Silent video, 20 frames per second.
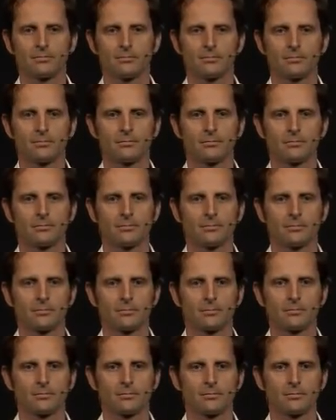
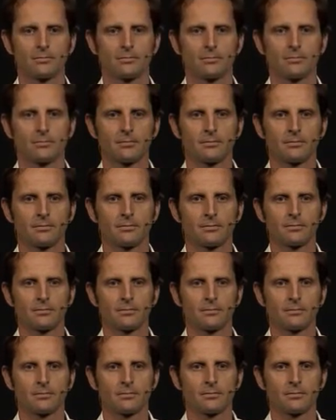[no speech]